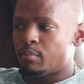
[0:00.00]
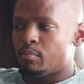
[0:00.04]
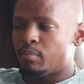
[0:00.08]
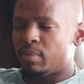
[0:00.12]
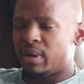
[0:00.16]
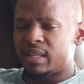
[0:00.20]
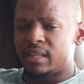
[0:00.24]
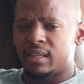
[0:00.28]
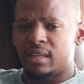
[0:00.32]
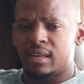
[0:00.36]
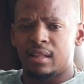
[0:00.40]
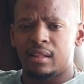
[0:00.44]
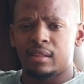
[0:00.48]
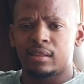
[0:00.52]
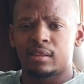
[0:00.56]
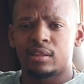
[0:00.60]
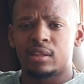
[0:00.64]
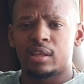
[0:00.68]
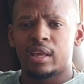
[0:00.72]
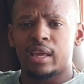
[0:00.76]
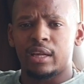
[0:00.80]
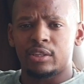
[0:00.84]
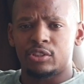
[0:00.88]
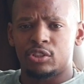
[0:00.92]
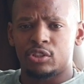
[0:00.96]
but then I'll
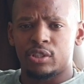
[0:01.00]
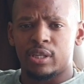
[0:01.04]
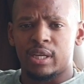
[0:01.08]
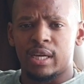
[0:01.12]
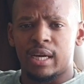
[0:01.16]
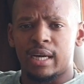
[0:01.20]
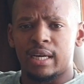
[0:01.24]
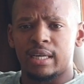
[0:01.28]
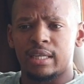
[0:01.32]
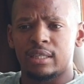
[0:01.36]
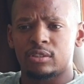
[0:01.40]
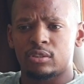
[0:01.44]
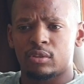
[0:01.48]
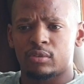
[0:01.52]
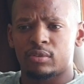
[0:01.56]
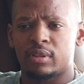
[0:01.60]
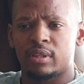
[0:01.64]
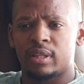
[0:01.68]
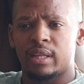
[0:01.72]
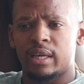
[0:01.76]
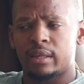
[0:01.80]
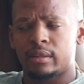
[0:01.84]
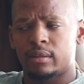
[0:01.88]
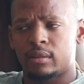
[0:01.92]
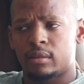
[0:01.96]
catch you guys
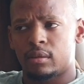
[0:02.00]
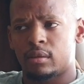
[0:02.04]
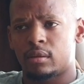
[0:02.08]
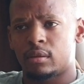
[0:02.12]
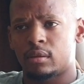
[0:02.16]
after that